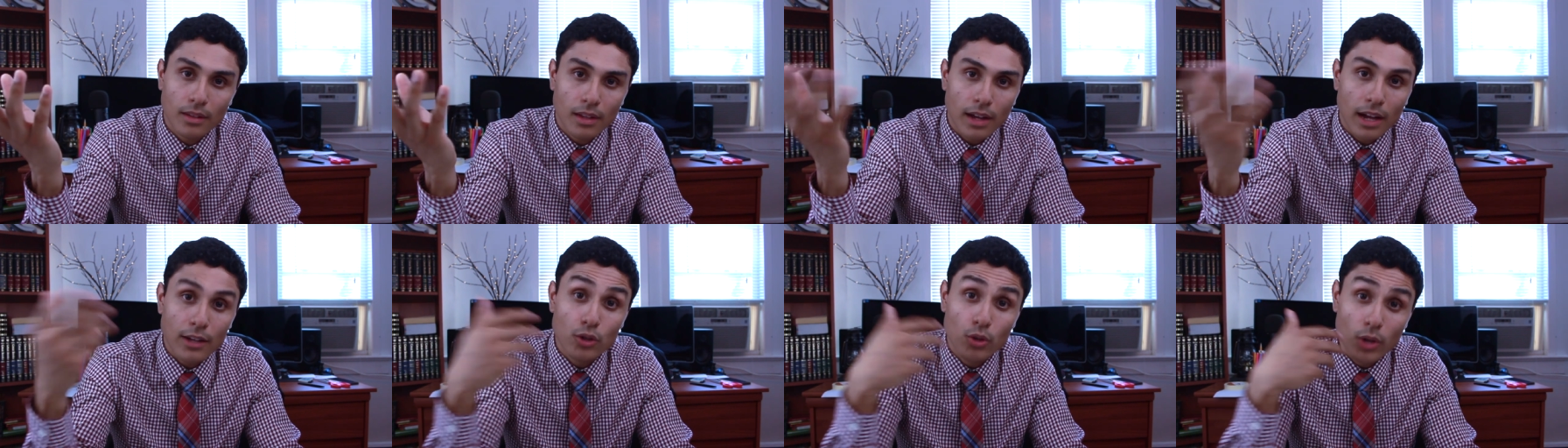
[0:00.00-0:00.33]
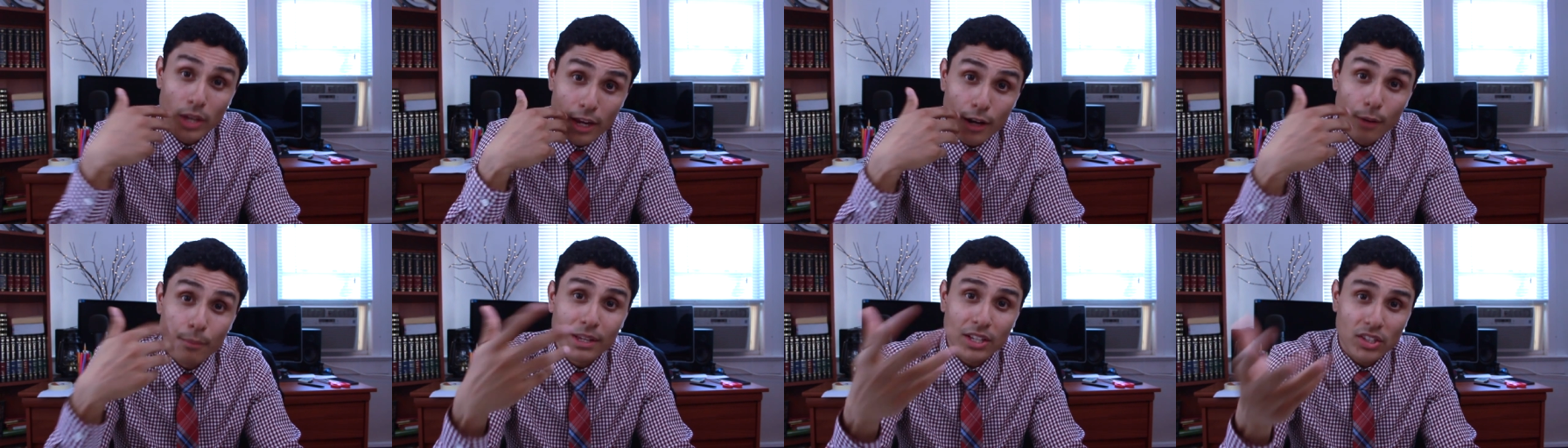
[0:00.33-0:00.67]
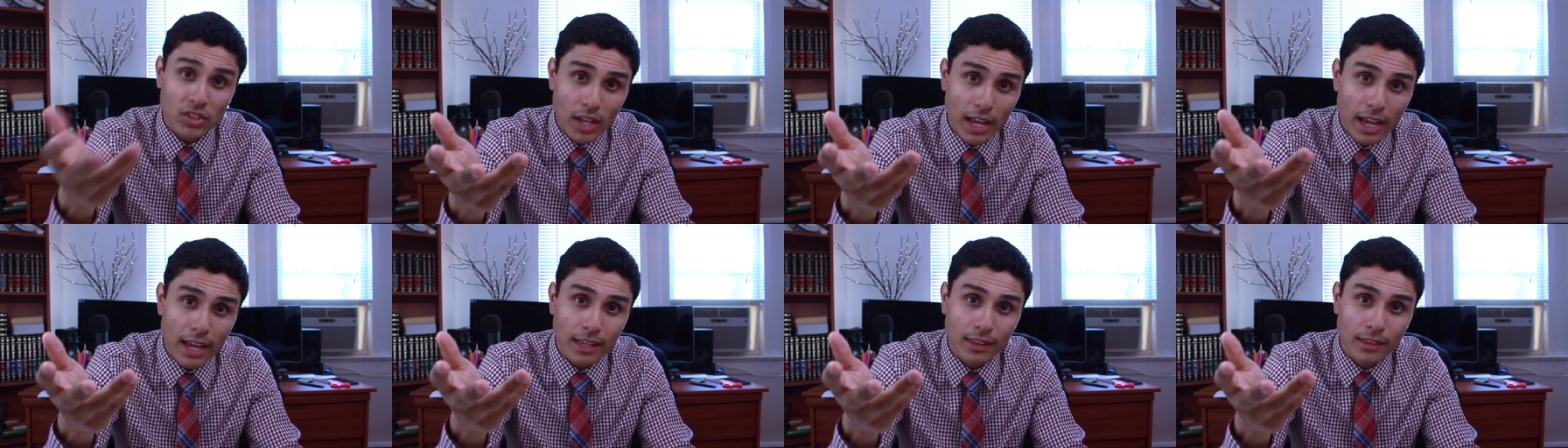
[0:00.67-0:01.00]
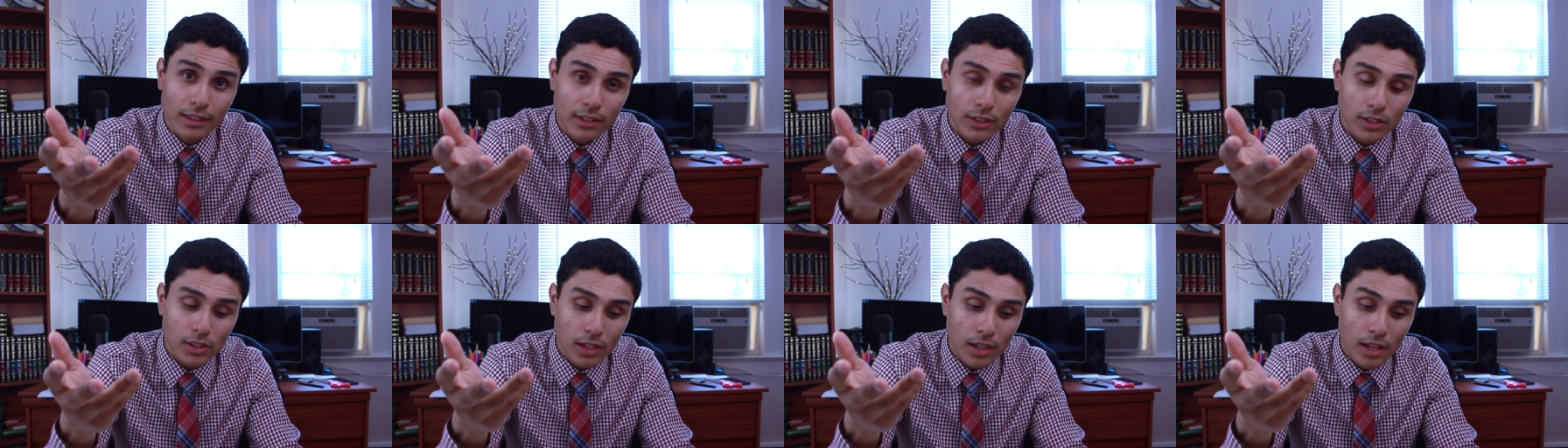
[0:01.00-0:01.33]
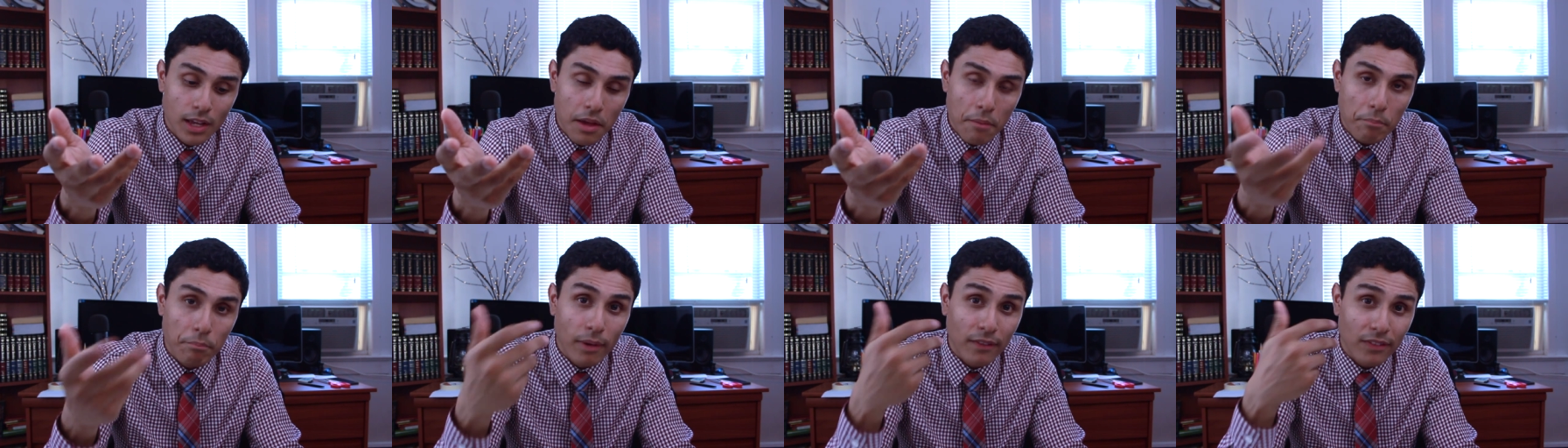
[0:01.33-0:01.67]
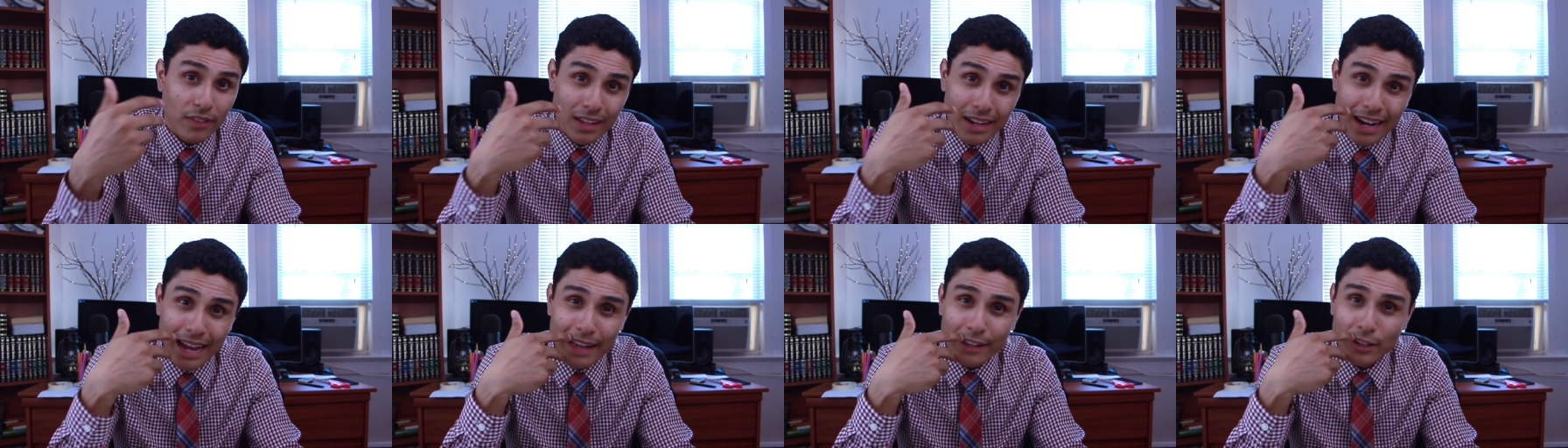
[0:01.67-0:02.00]
You hear me saying this, but
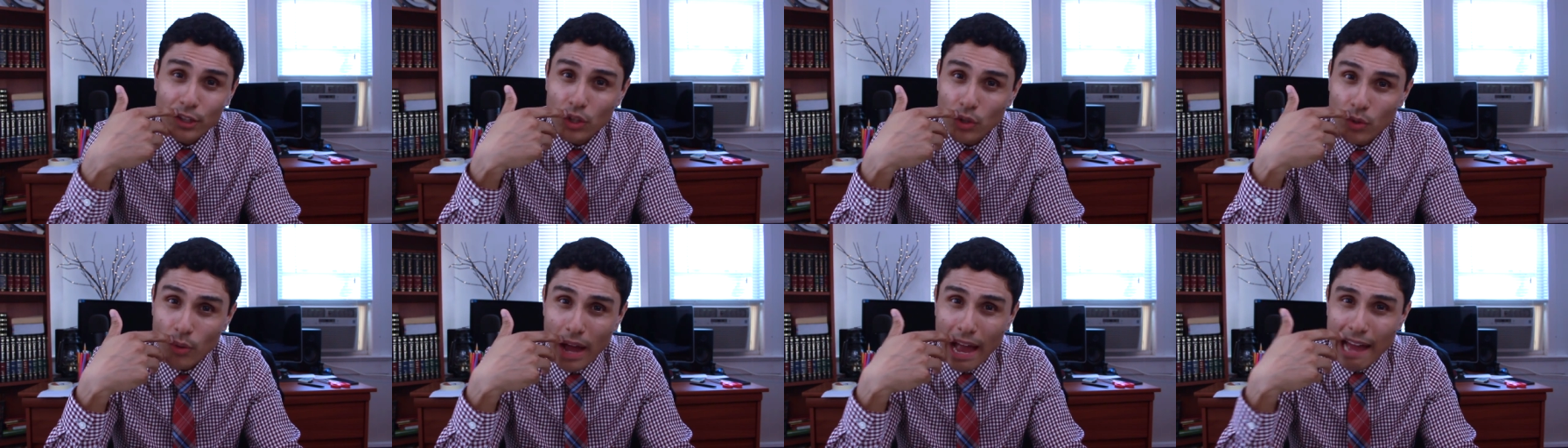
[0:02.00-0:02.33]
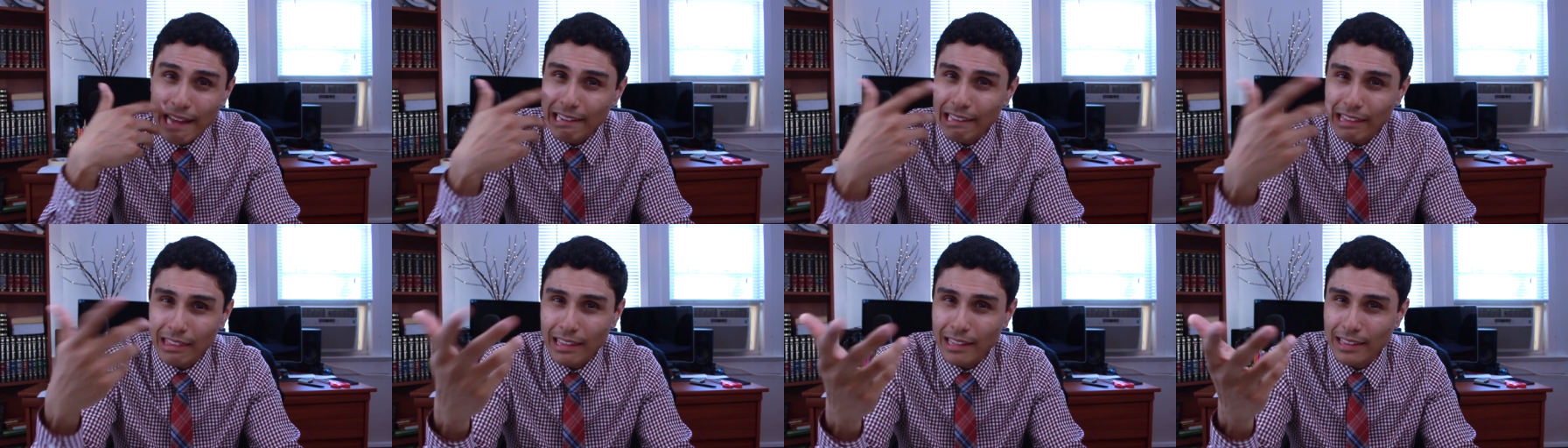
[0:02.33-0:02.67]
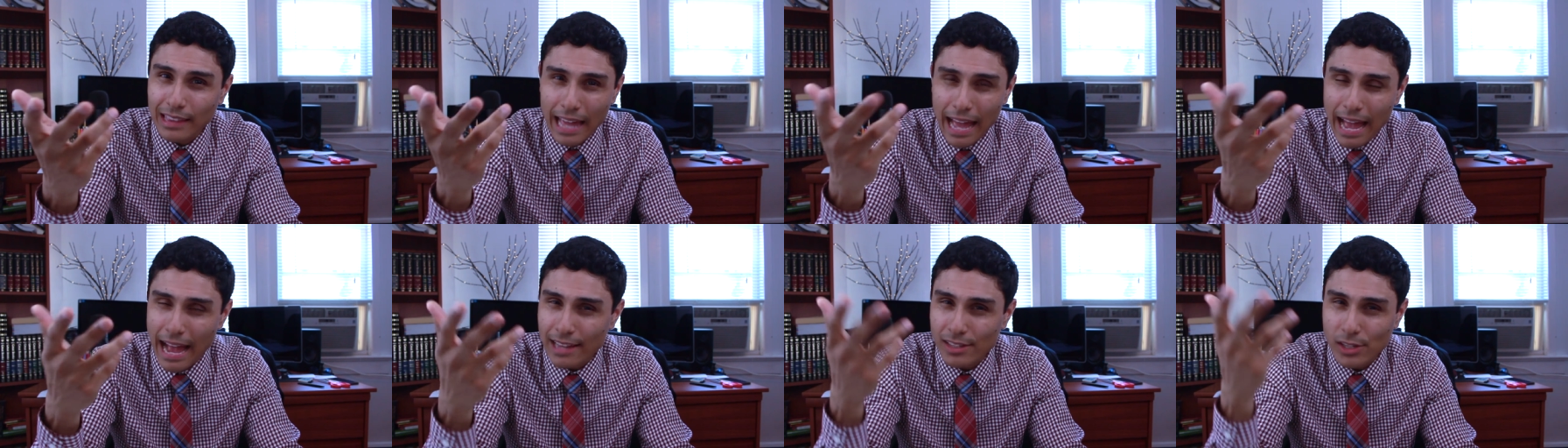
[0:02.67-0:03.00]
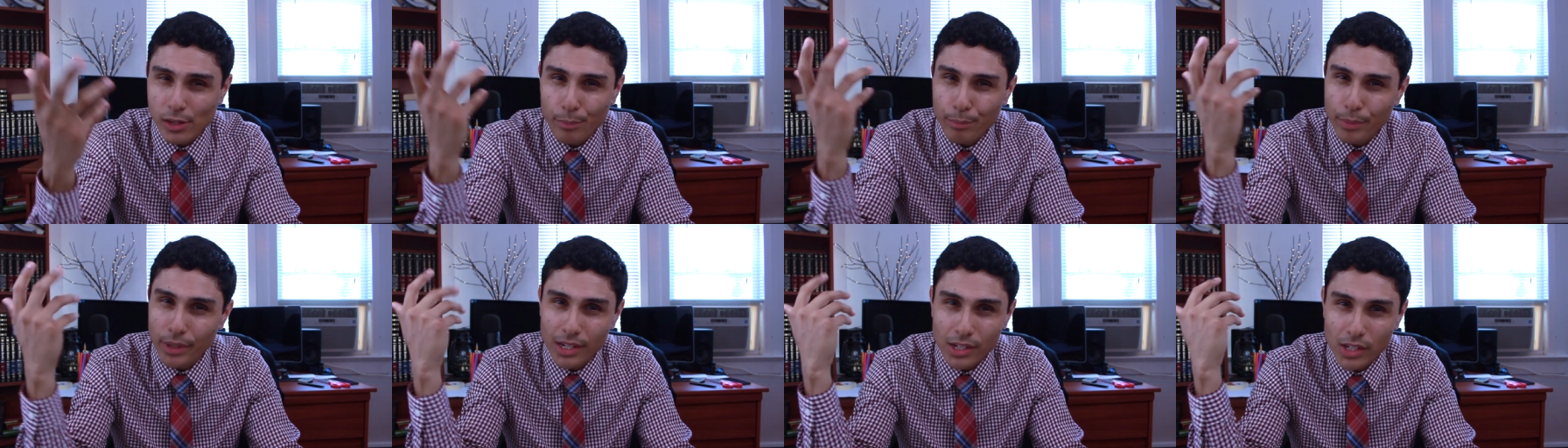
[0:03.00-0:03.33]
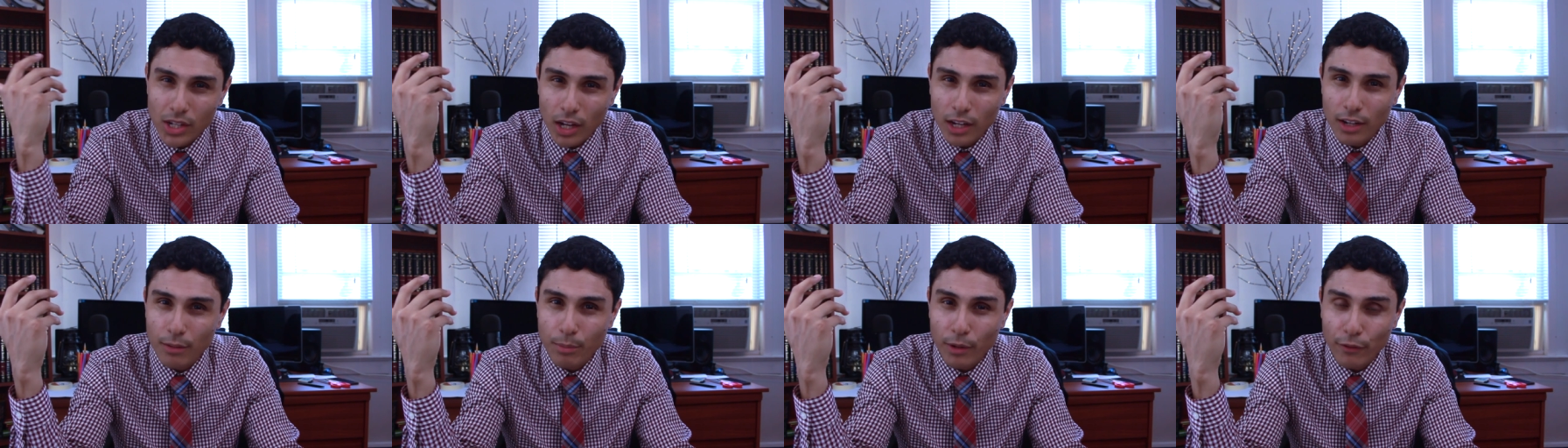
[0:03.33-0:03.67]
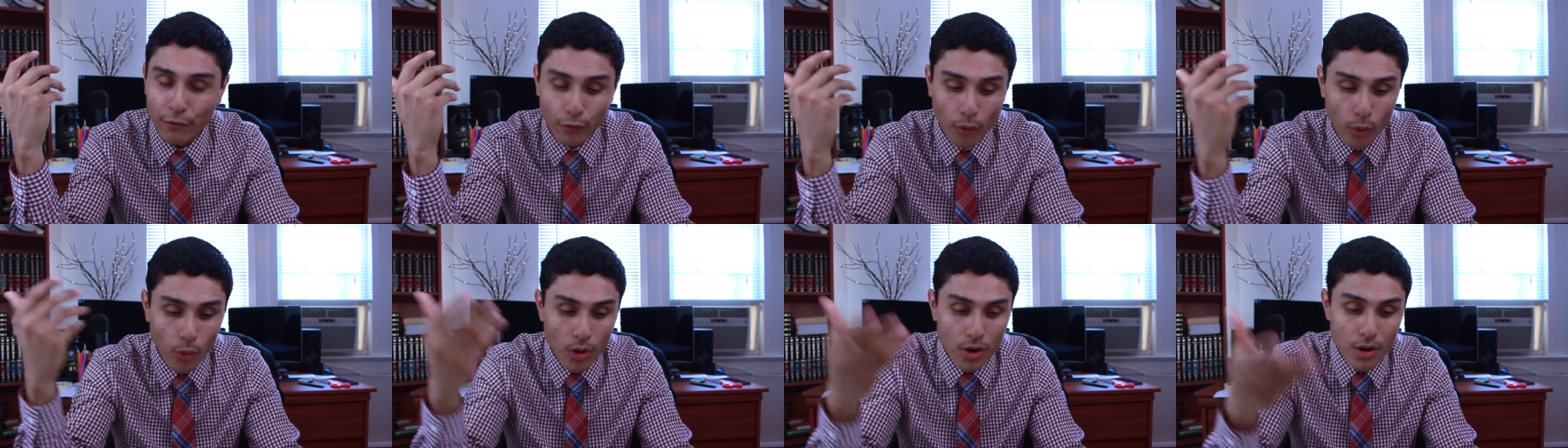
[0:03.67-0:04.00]
did I do anything that hasn't been done
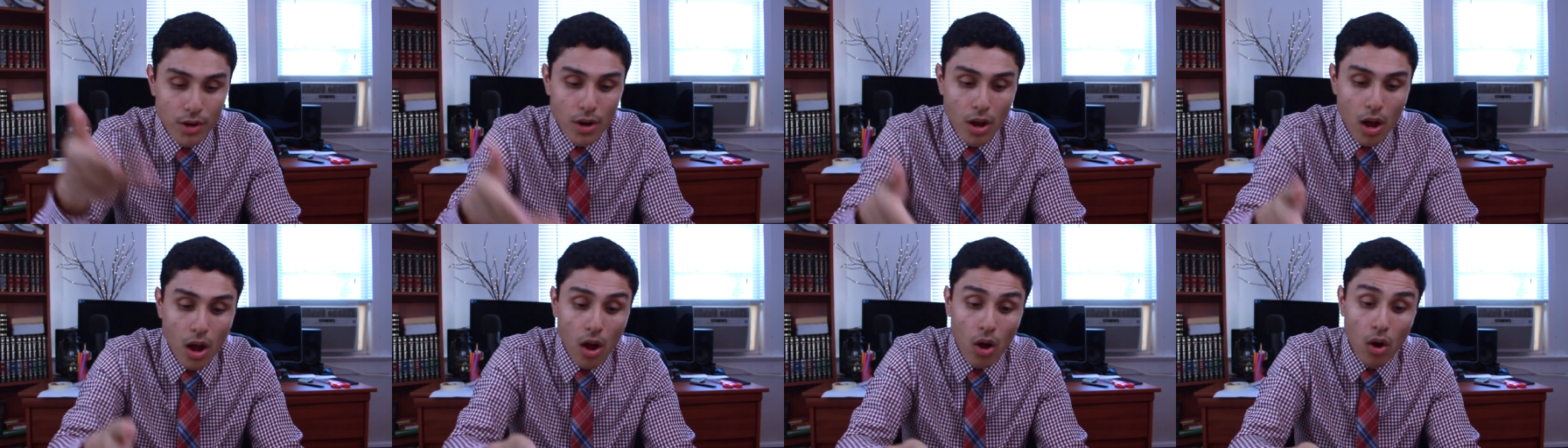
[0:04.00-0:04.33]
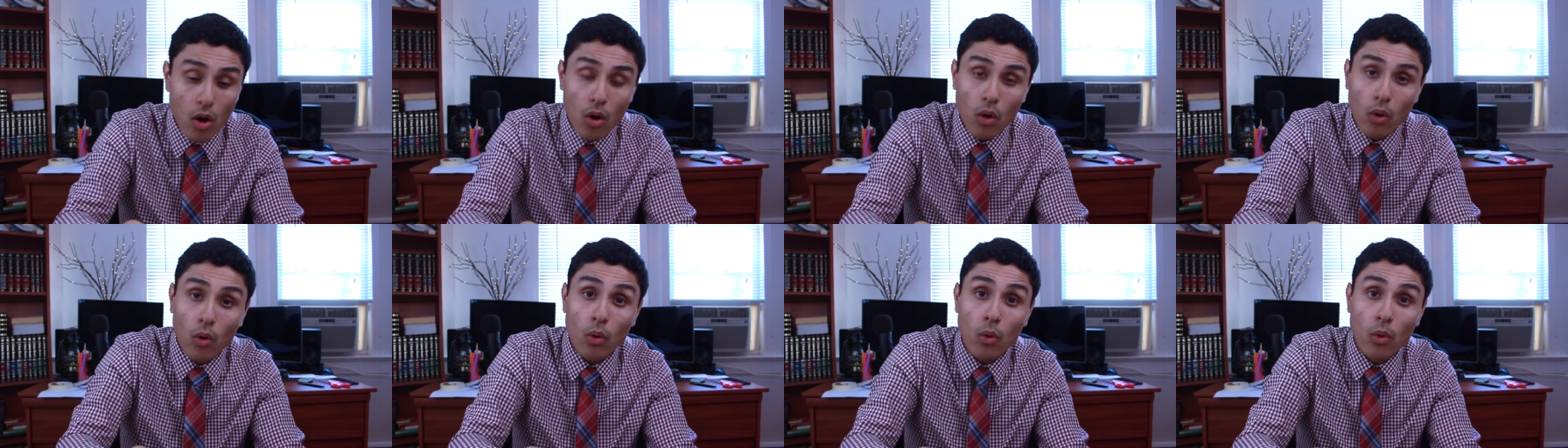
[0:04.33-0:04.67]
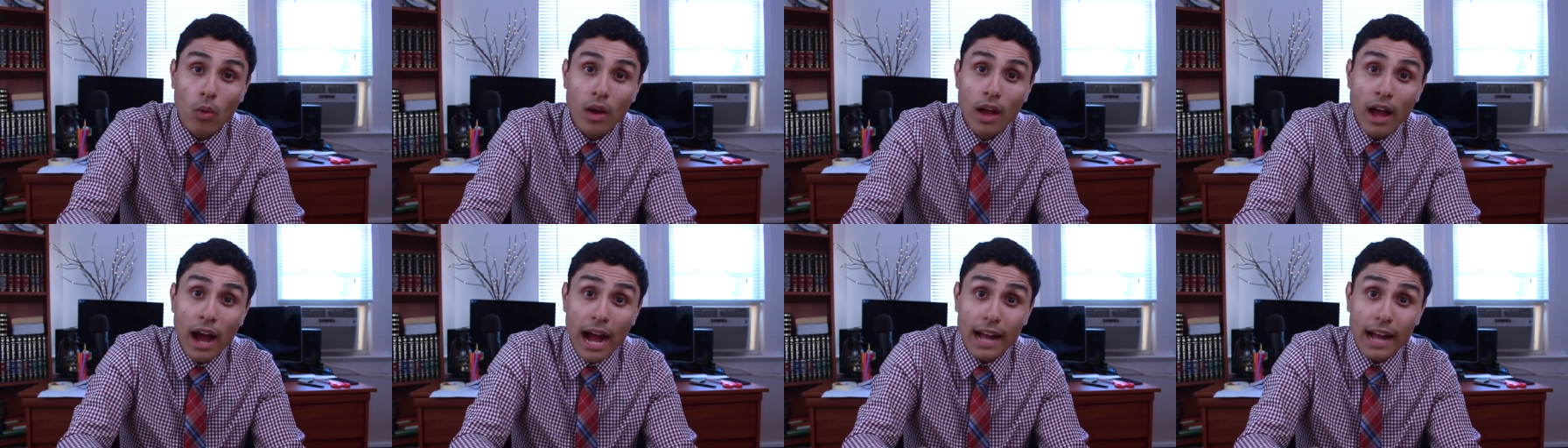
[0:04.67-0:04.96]
before? No!